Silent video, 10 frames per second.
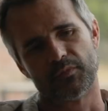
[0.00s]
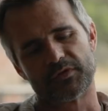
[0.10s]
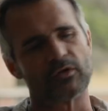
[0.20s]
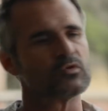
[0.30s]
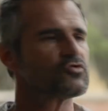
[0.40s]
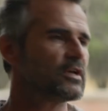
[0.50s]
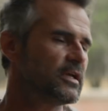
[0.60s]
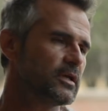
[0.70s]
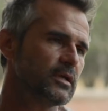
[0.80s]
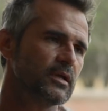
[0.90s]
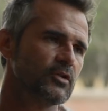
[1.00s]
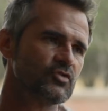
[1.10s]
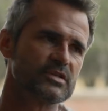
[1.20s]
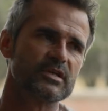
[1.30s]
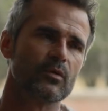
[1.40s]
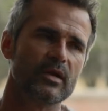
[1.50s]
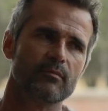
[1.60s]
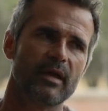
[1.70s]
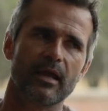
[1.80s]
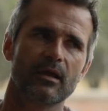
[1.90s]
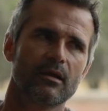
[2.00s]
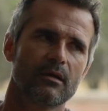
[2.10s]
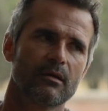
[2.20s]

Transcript: so it was really interesting when Meg